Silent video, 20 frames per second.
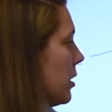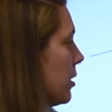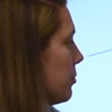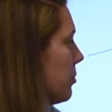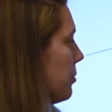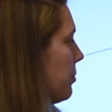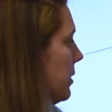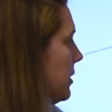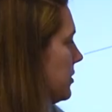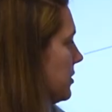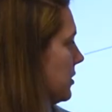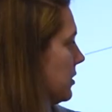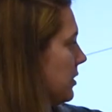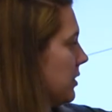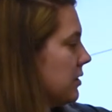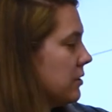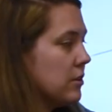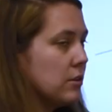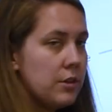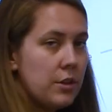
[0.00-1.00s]
But
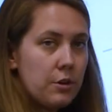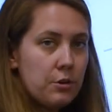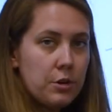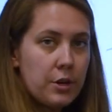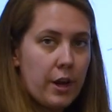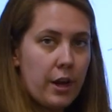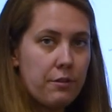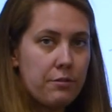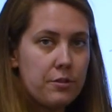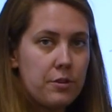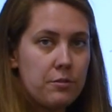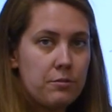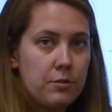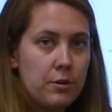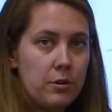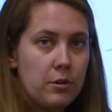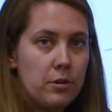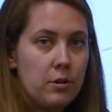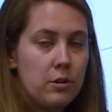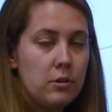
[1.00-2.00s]
basically the lower half of the
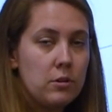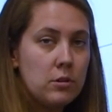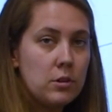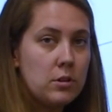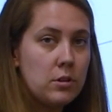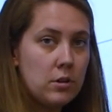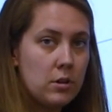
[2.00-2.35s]
photo